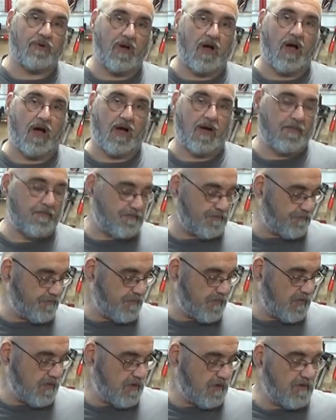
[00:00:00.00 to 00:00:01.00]
um,
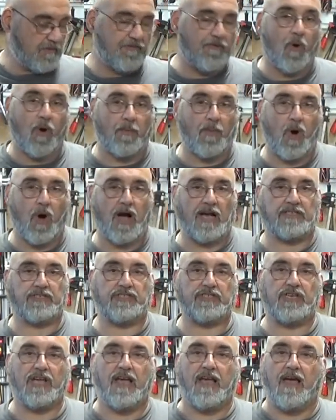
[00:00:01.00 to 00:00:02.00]
four
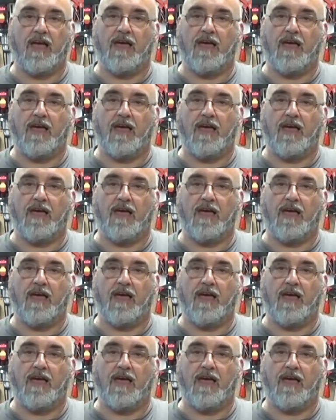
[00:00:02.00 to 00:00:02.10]
bars.